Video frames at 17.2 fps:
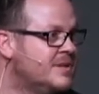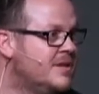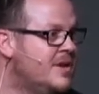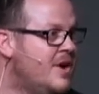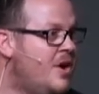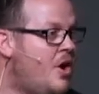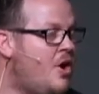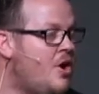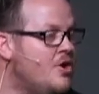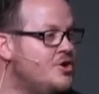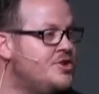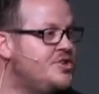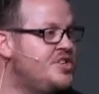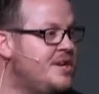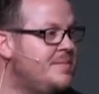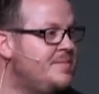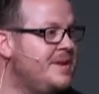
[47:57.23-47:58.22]

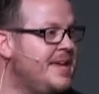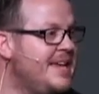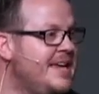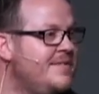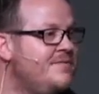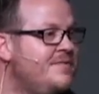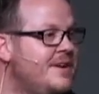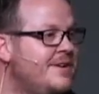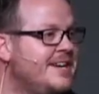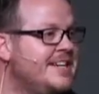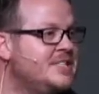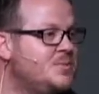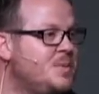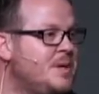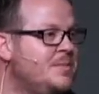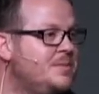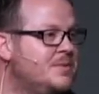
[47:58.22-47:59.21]
hardship hit various
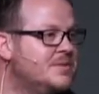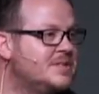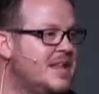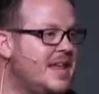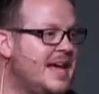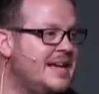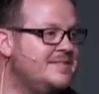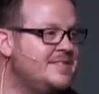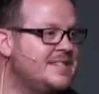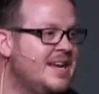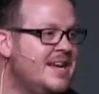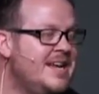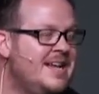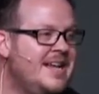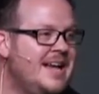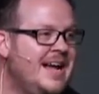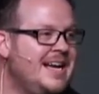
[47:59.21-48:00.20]
people's lives,
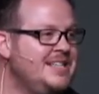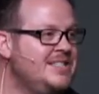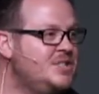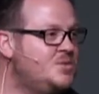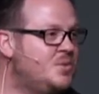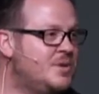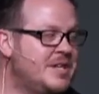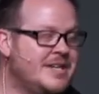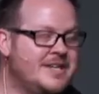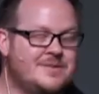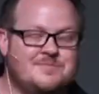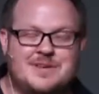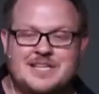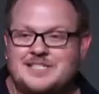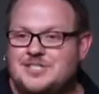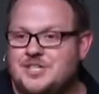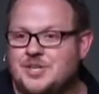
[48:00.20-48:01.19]
I just want to
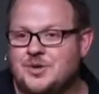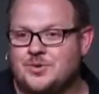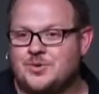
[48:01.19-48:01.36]
commend you.